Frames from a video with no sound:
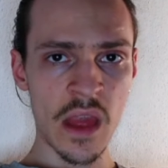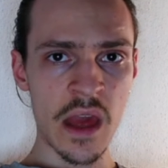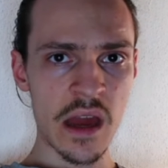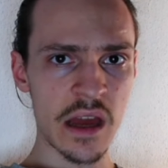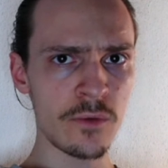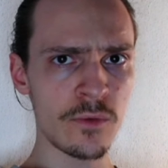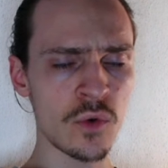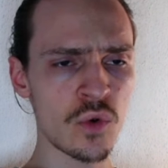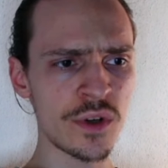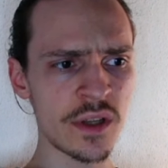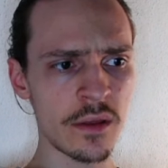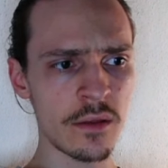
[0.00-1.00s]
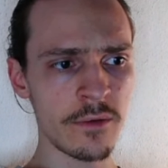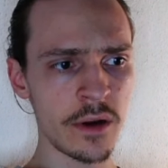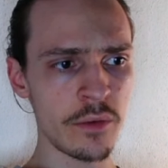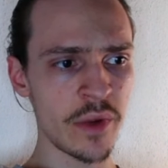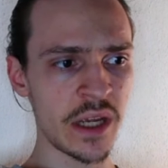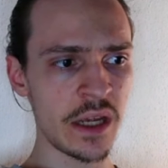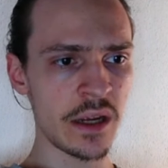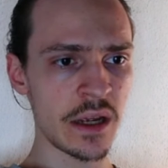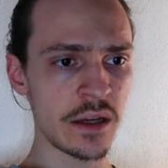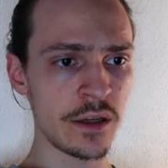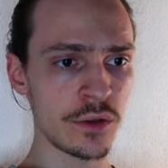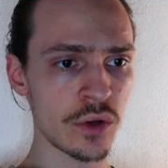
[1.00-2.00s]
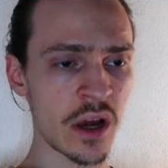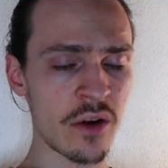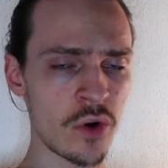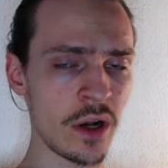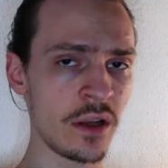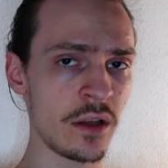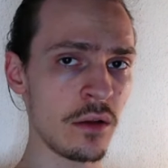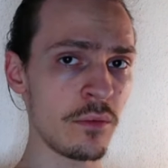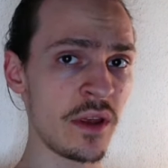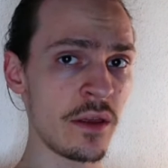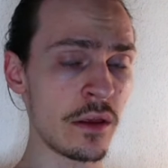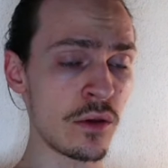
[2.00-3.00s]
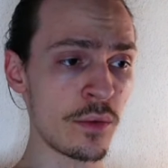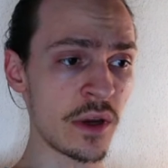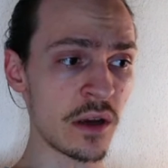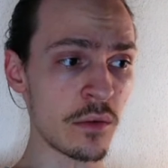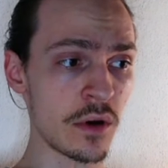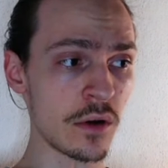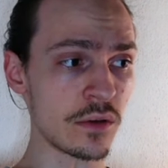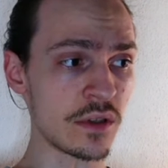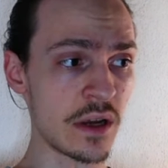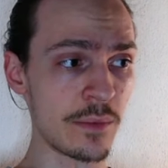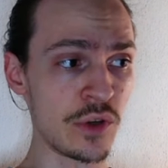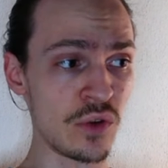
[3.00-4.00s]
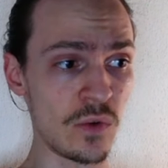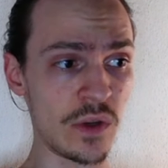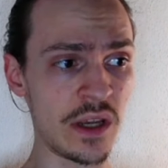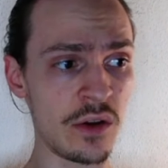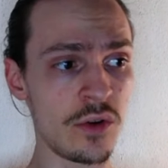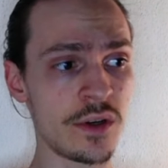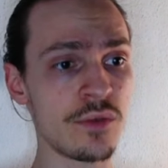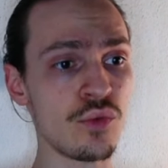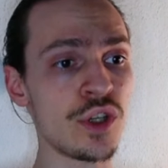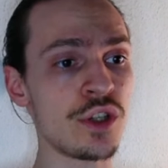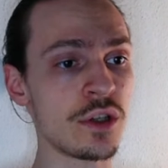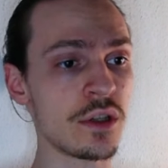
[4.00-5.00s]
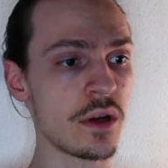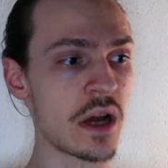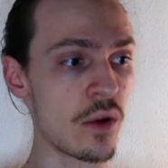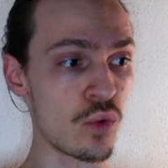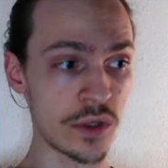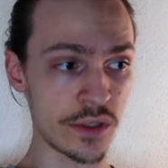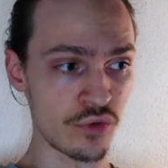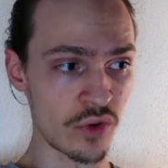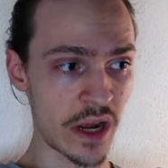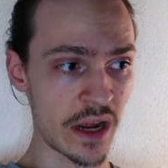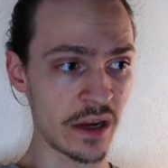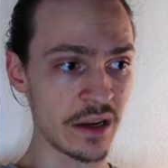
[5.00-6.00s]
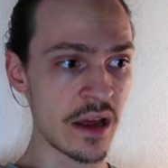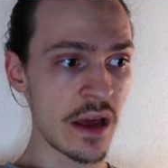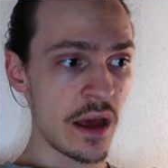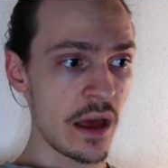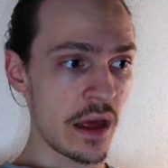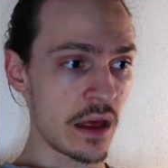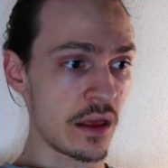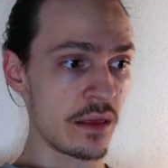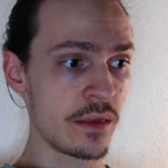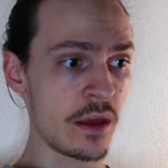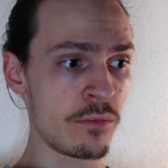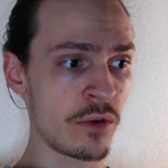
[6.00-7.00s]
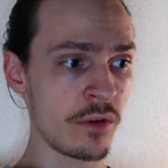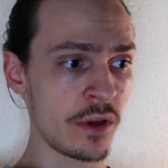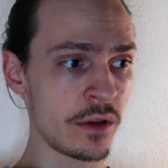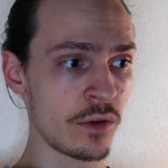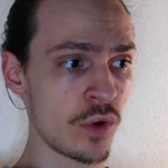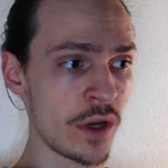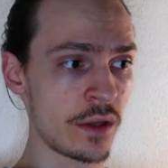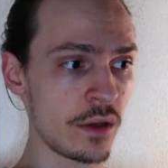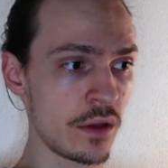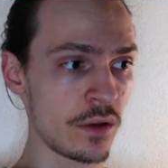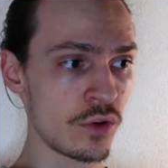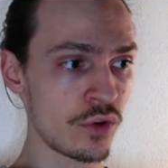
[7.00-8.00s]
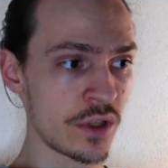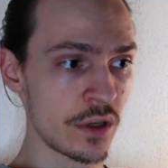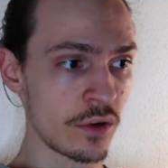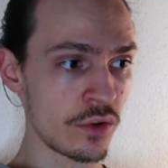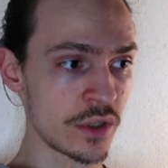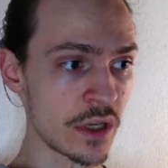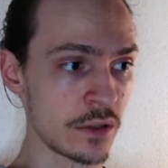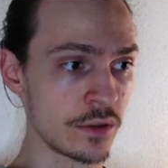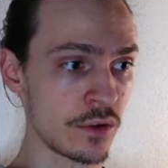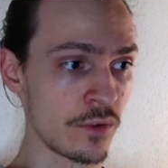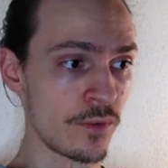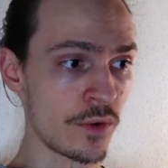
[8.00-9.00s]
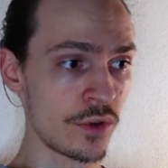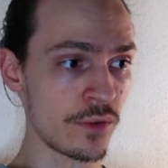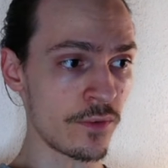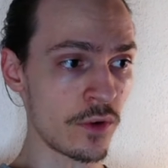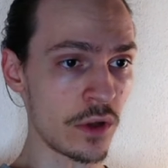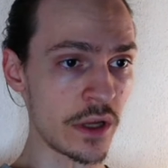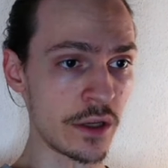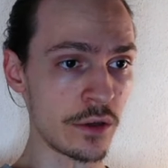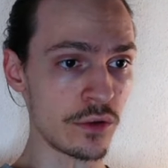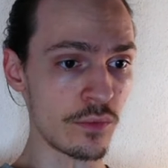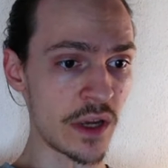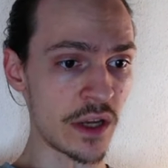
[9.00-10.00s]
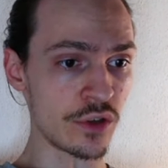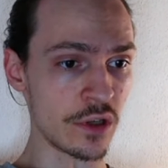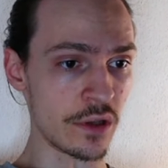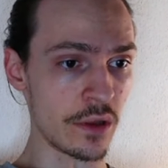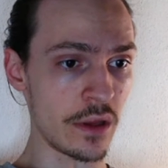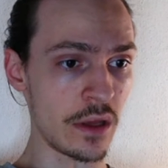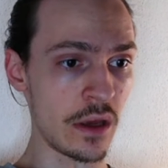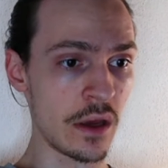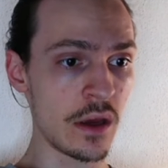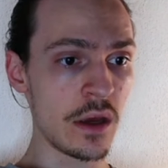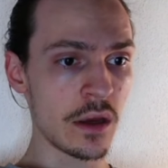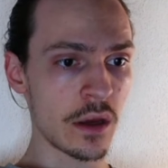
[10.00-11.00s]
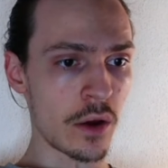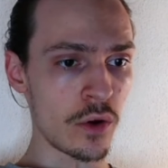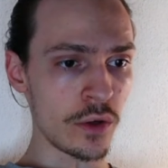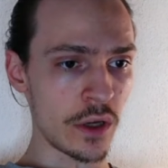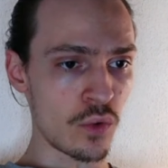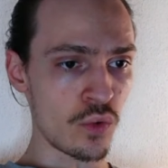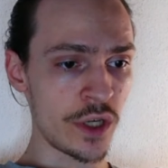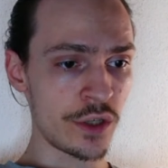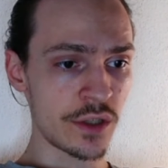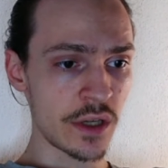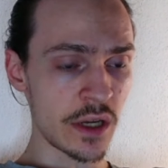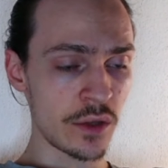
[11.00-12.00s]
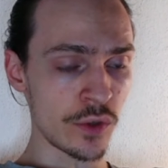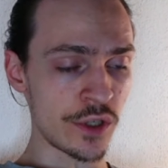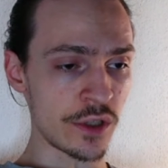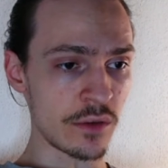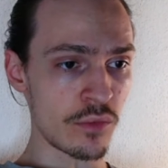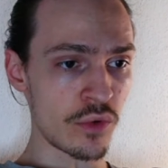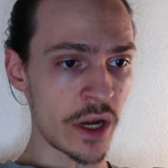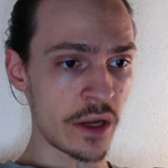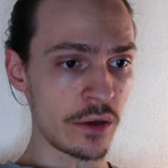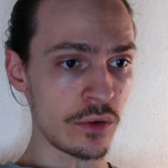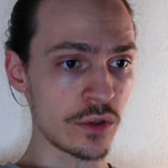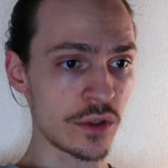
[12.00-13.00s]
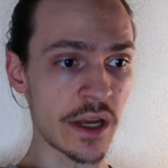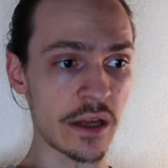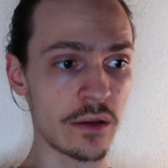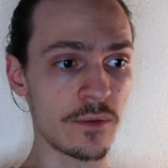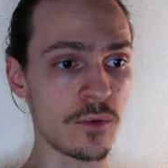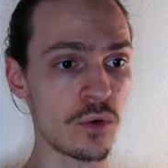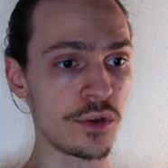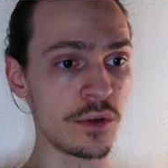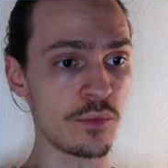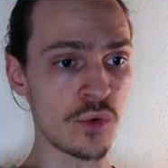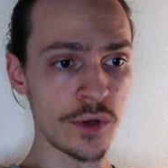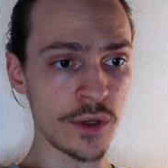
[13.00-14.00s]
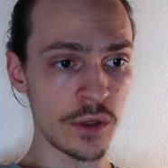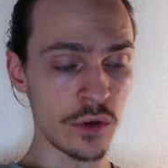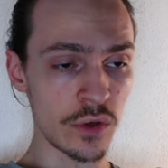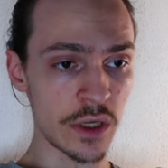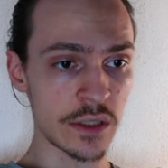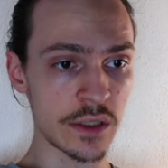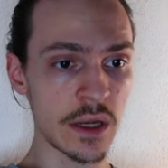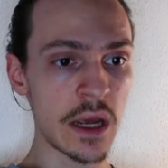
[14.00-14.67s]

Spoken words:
And of course, at the very beginning I need to cover a little bit the topic about some new gears which I was trying, and they provide quite an interesting result. So first of all, I need to mention the Chaotic Wish set, which is a brand new set for support units.